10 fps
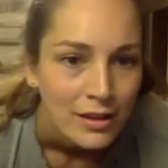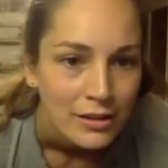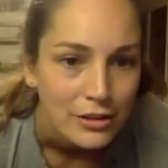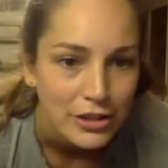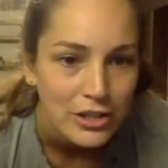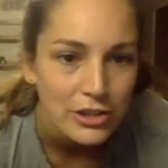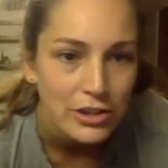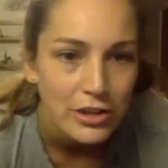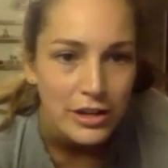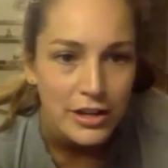Looking
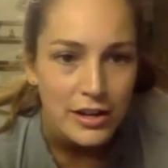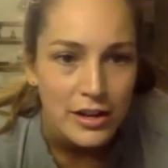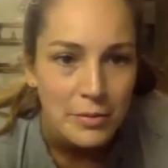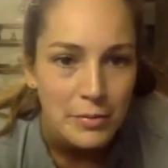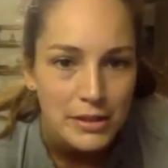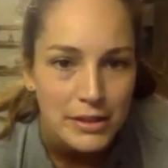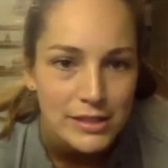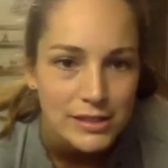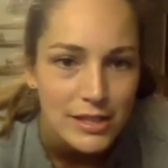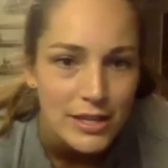good.
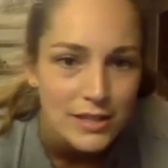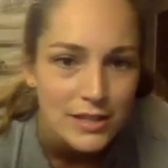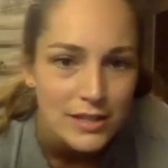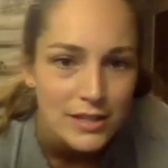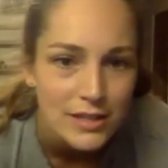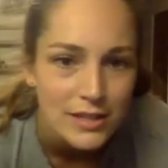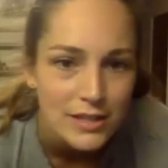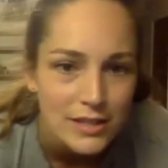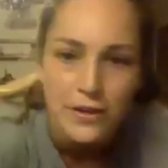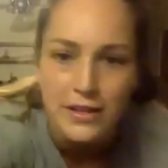Melissa,
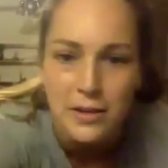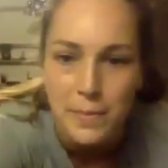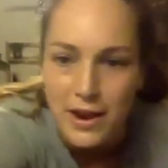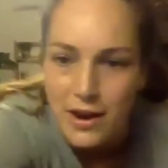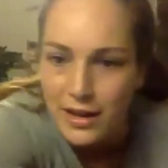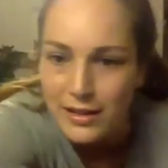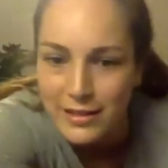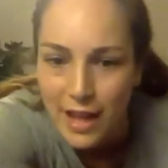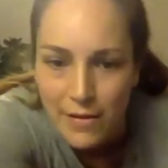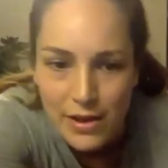Sawyer, Philip, Eric.
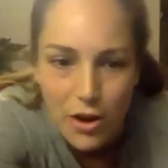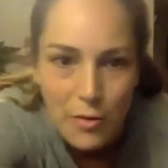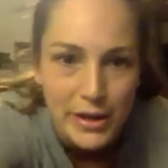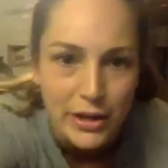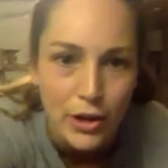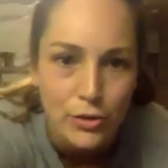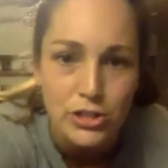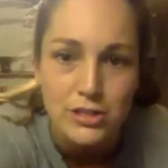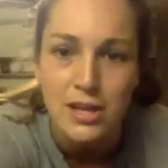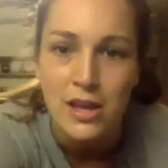I love it. All my
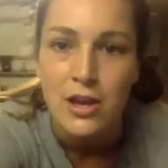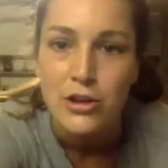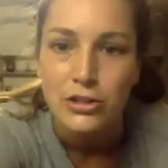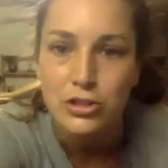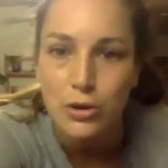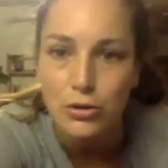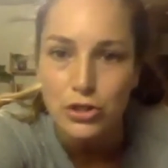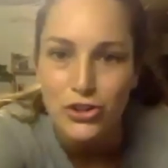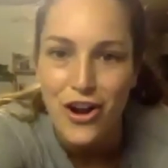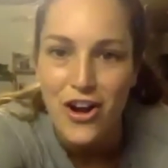coaches, so
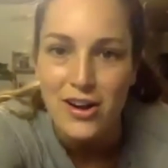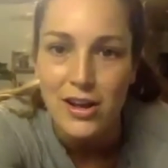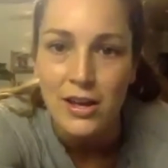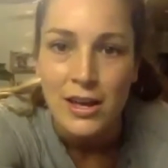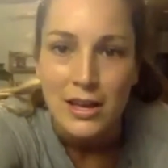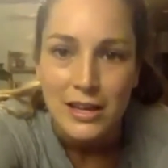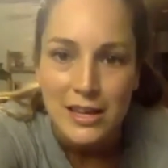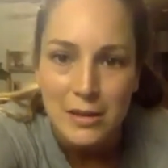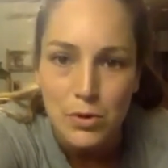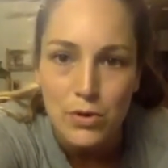strong.
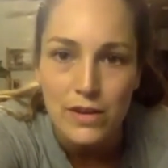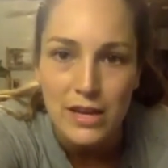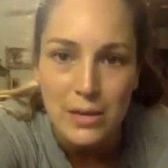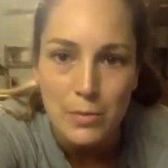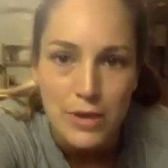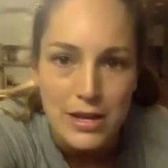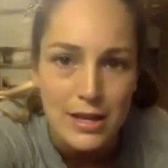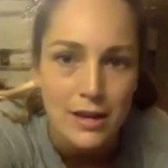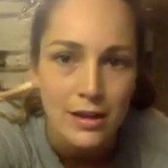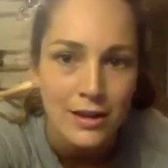Keep moving. Keep
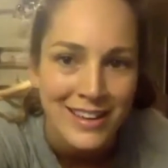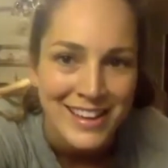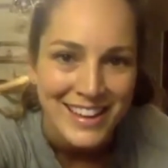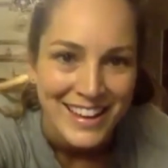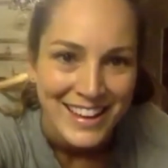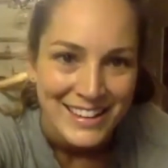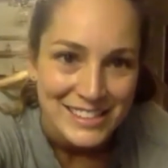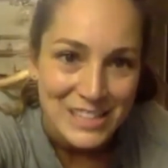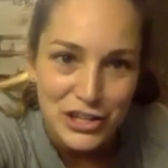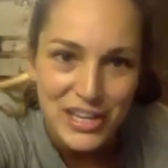breathing.
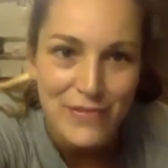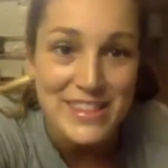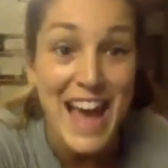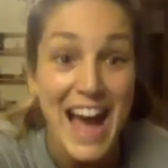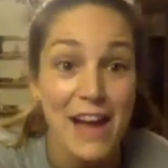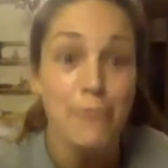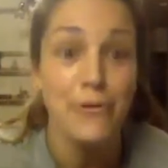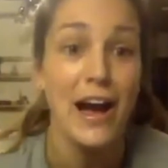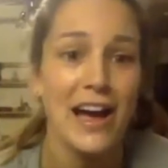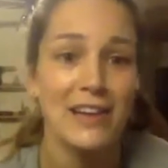Still giving the high
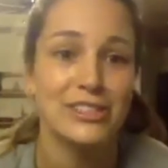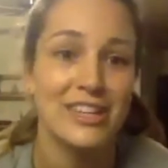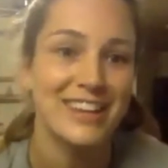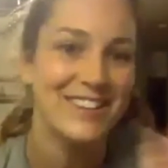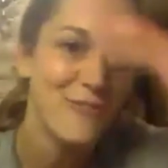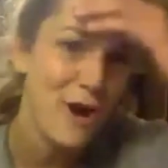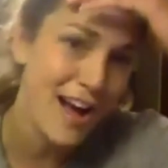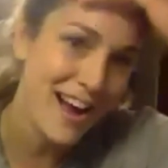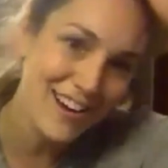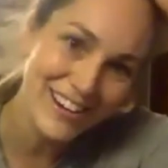fives.
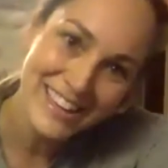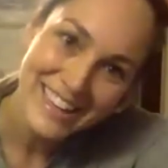Wow.